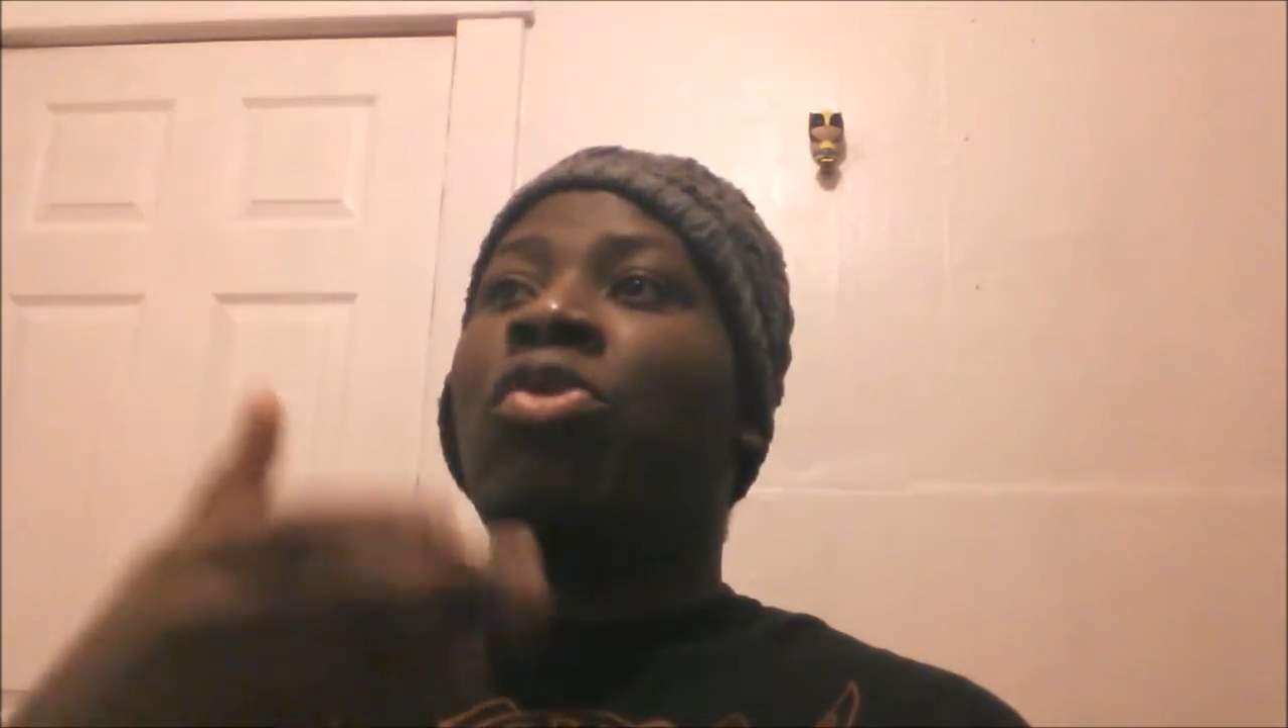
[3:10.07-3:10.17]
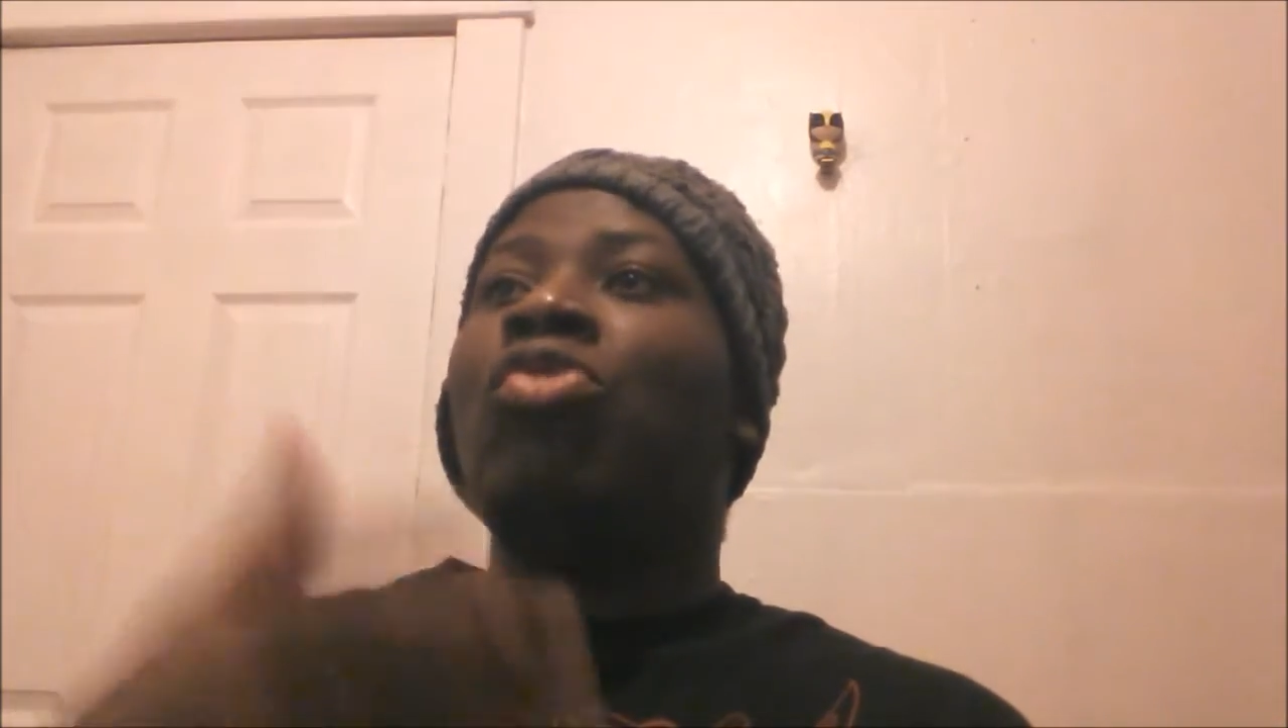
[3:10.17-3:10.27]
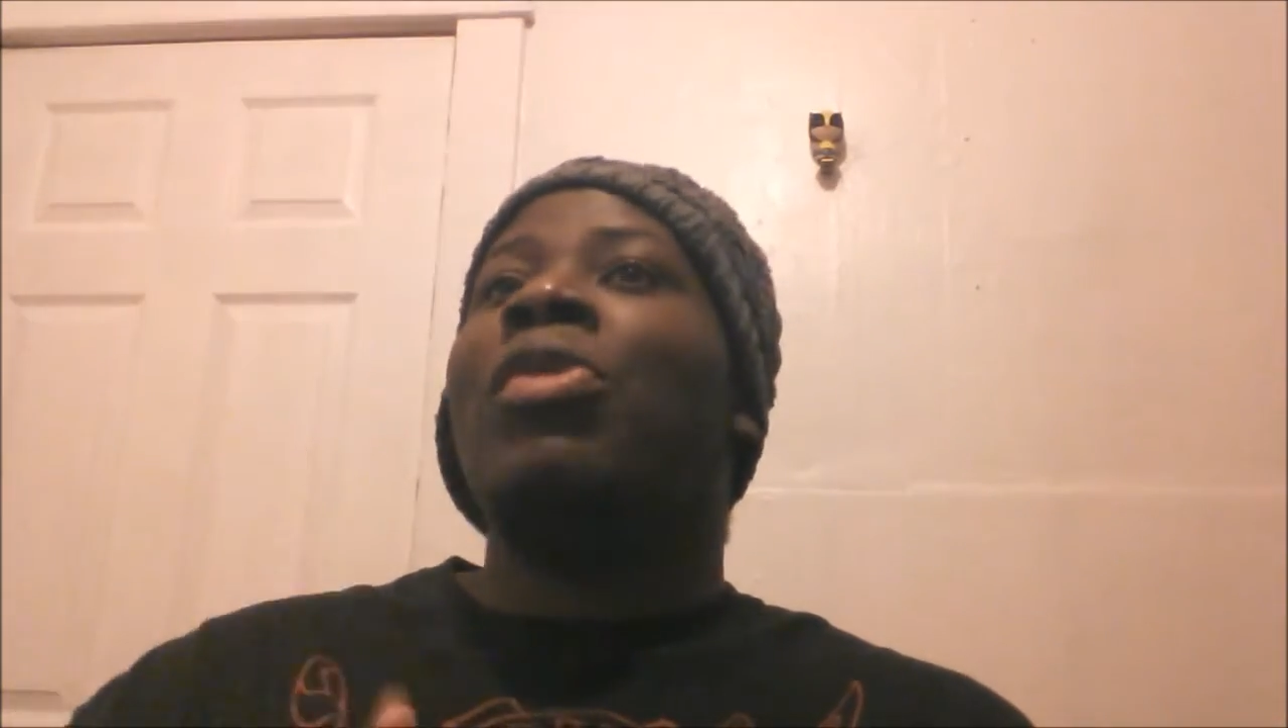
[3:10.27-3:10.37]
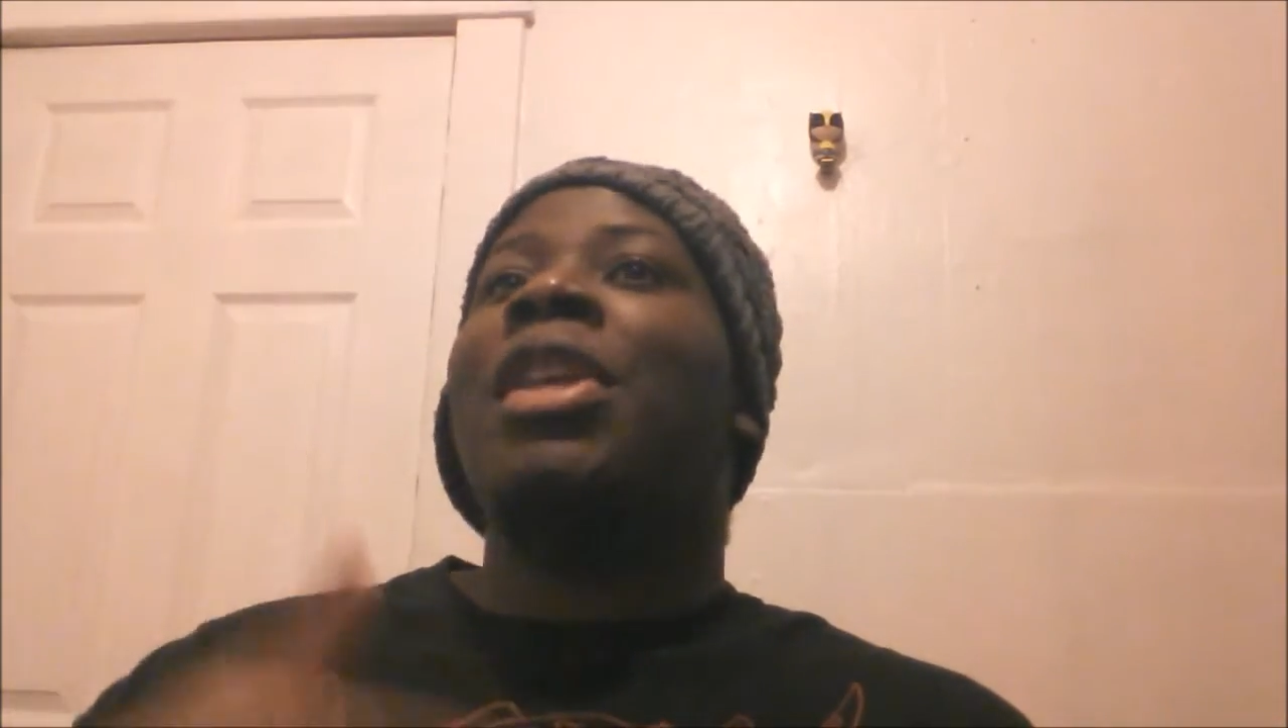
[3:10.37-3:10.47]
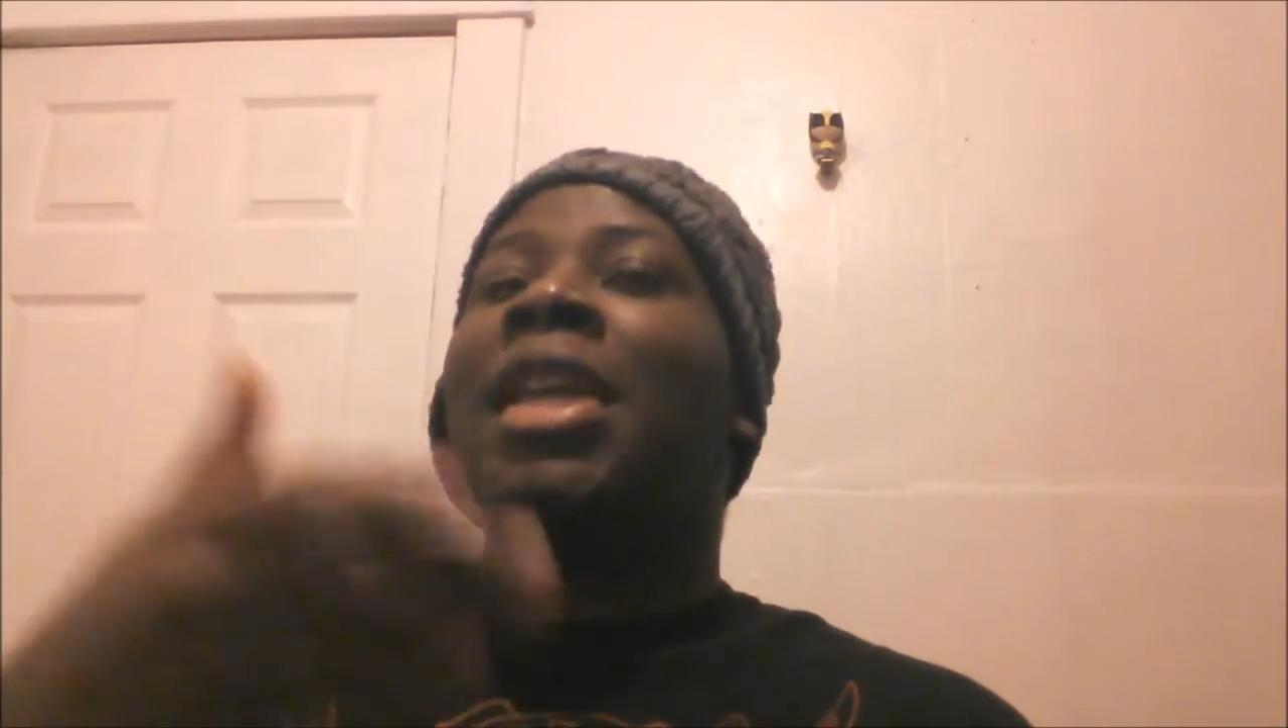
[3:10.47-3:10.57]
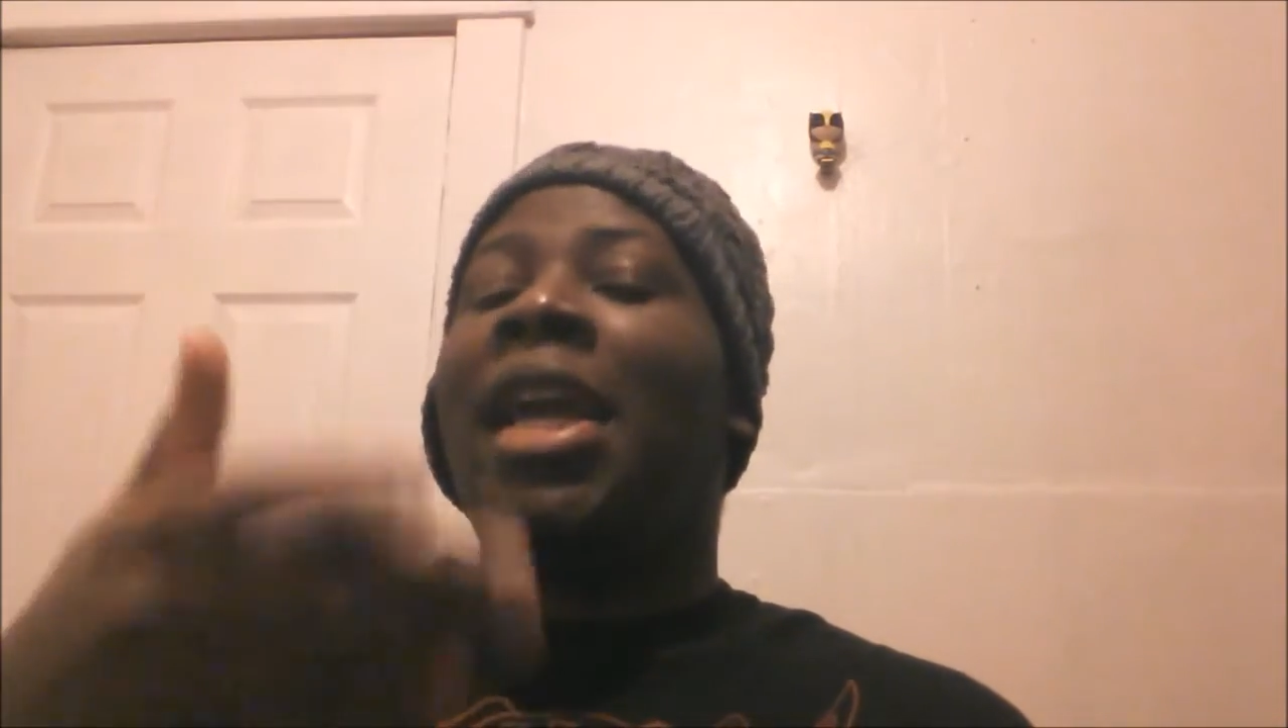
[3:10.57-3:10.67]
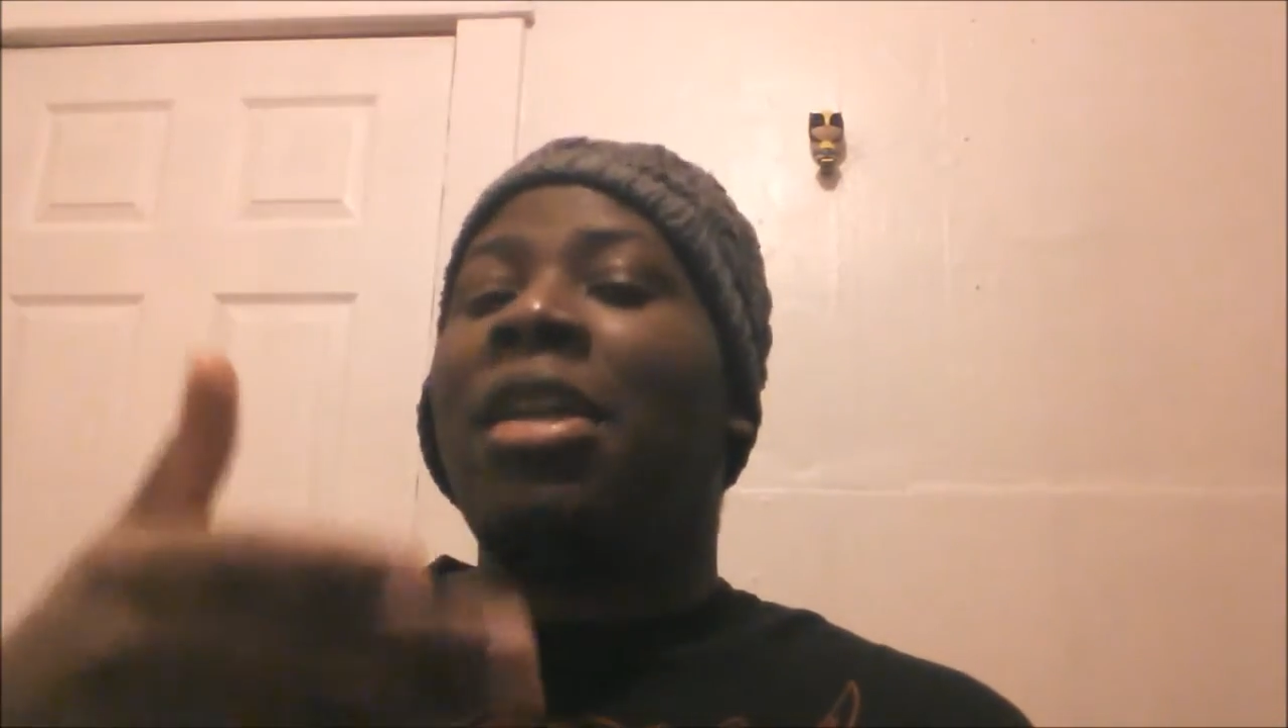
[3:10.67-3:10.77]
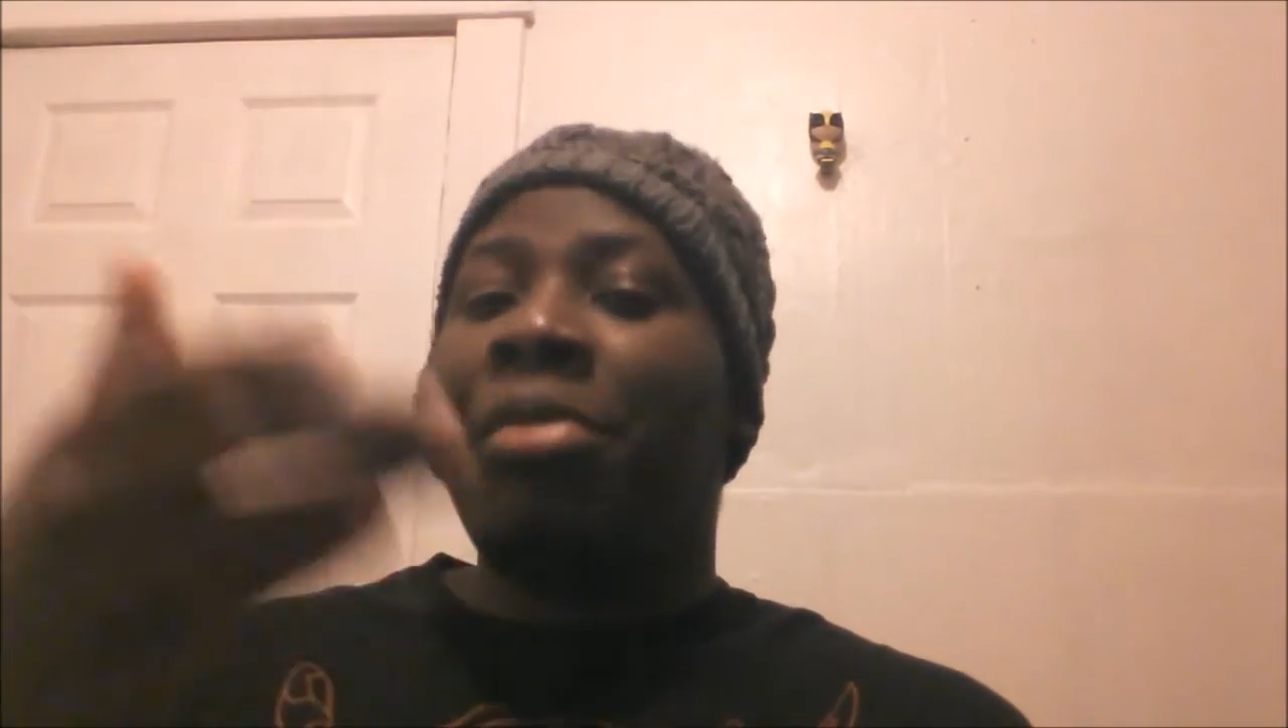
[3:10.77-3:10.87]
do what he can